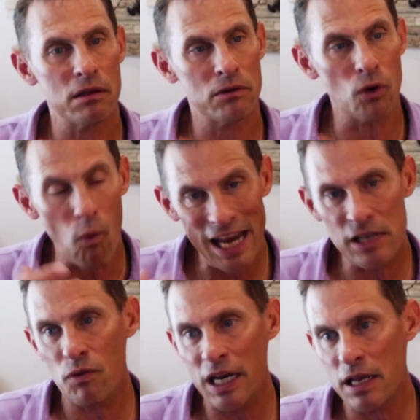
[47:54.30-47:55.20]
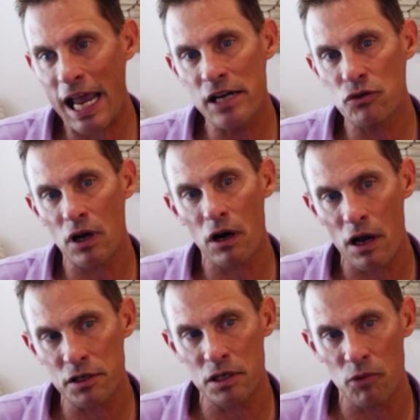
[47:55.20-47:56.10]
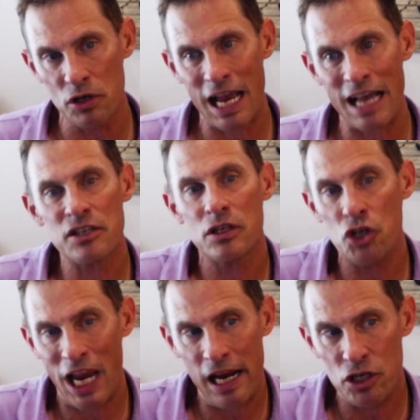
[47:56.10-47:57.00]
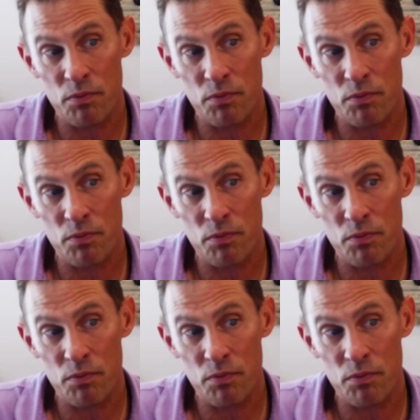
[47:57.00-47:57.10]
The ways we engage with our customers has to change,